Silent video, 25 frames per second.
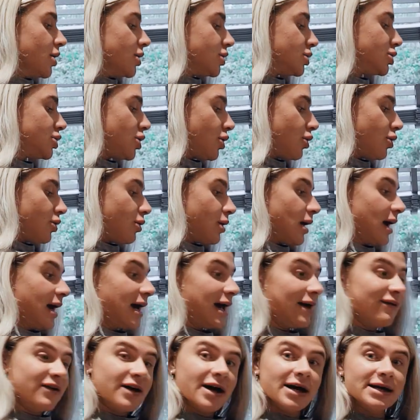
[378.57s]
So
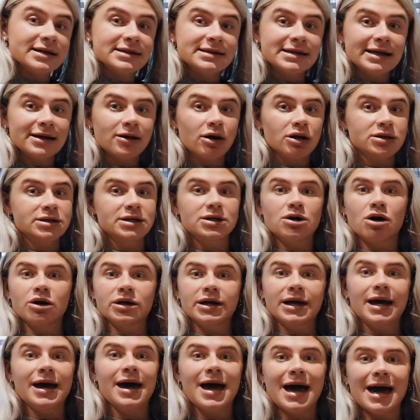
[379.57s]
if you can stay locked in all
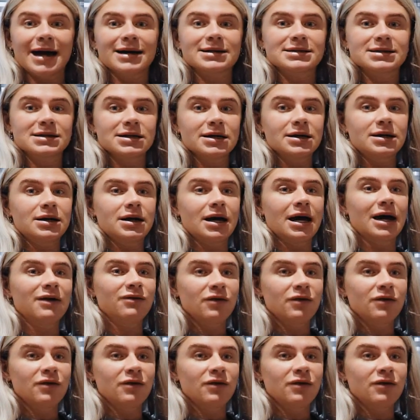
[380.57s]
year, excellent.